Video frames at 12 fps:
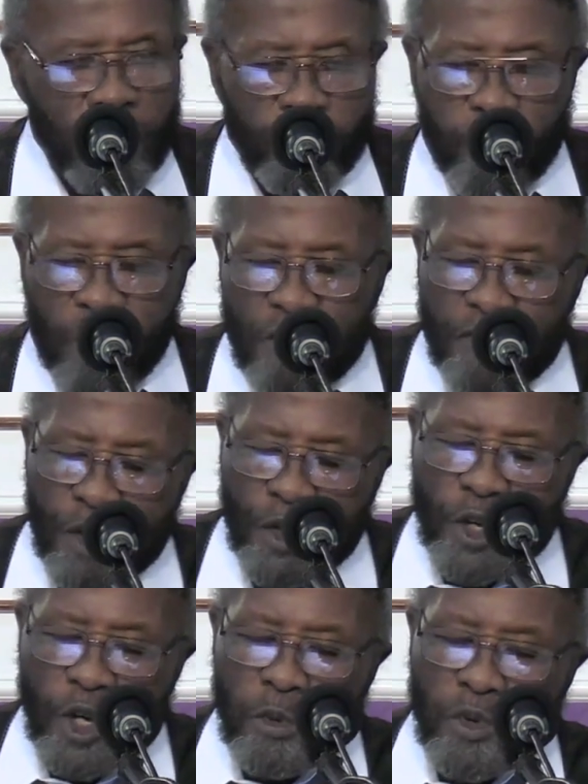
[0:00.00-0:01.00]
Let's pray
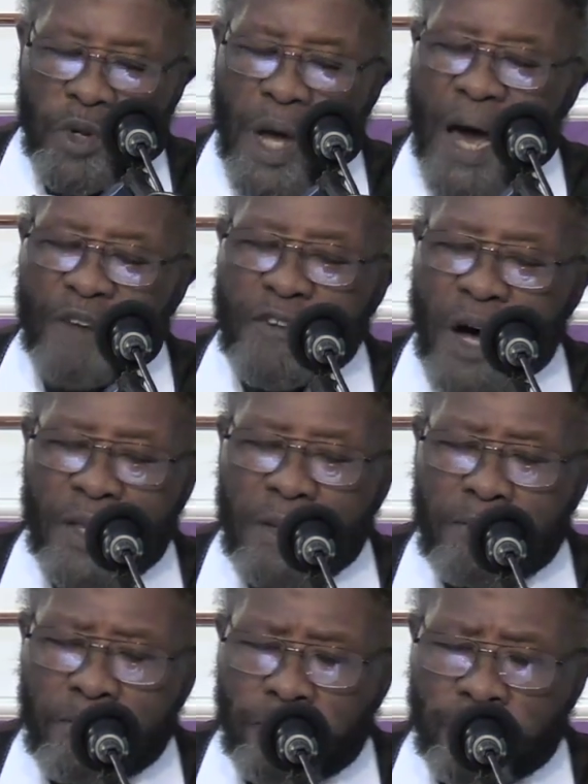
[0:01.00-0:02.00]
for the communion. Our
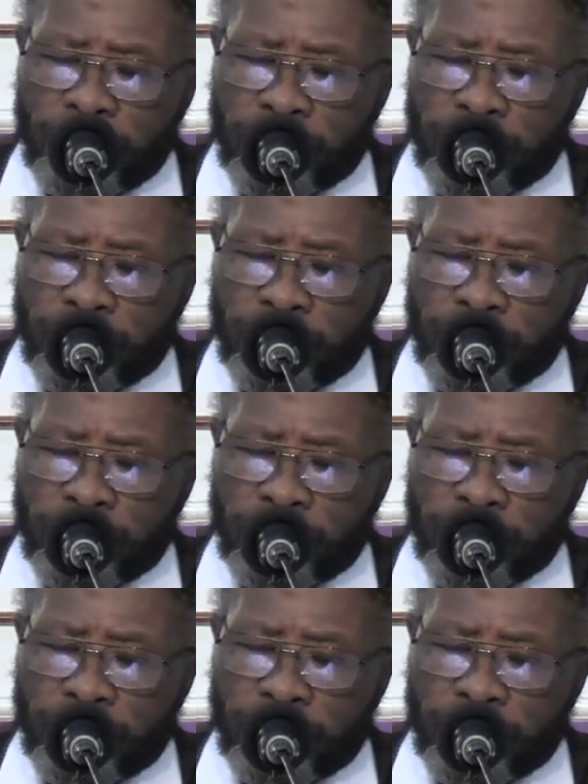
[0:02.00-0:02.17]
Father,